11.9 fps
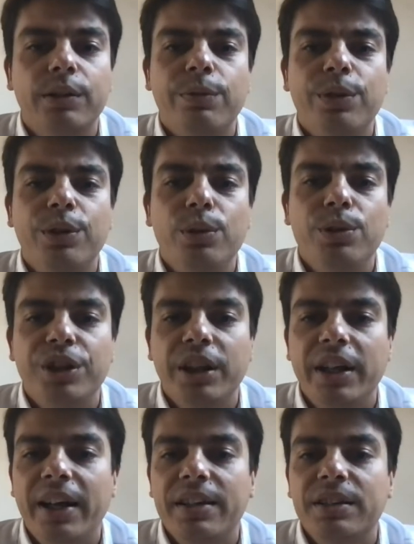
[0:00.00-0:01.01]

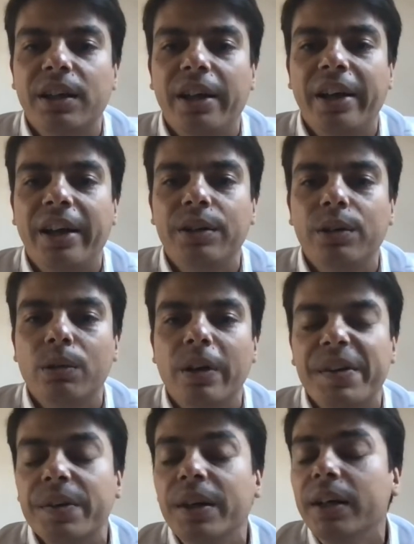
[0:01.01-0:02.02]
Vue.js,
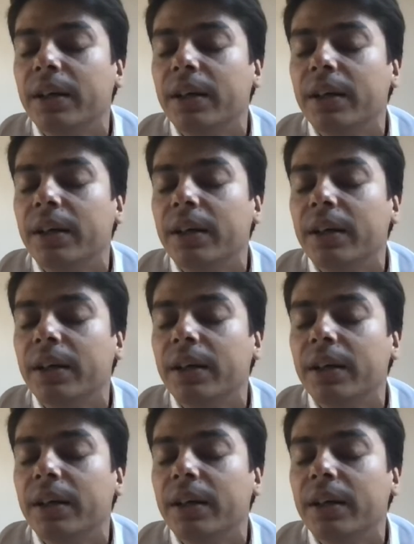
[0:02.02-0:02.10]
Angular,